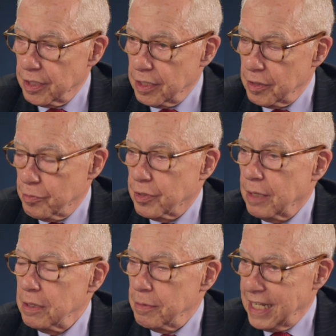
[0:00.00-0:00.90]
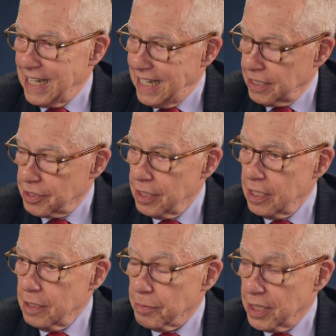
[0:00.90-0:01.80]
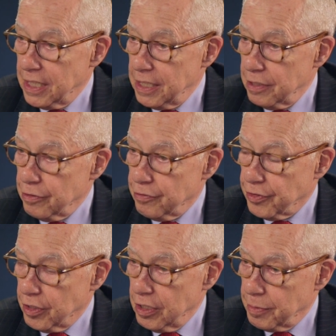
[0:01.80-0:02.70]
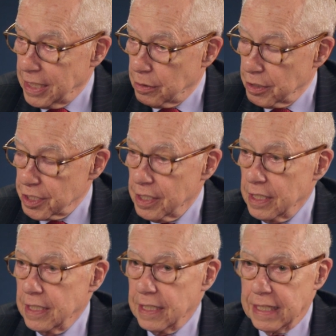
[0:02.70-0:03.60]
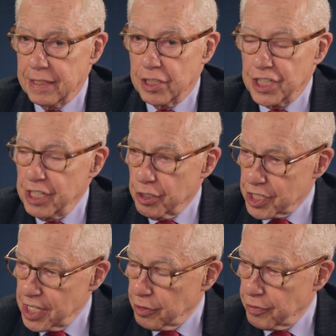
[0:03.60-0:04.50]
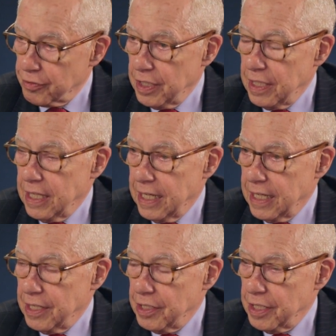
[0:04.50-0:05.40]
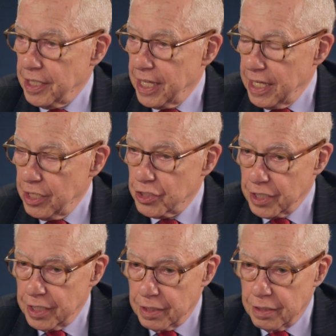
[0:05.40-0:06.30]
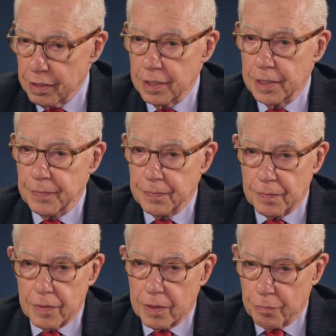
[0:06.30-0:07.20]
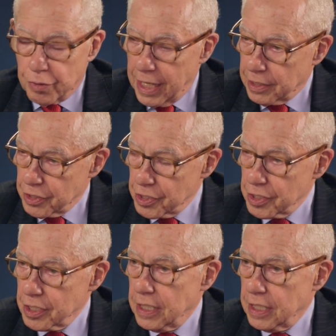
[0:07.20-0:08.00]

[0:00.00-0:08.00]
that it had probably been hacked by foreign powers, and that she herself had engaged in practices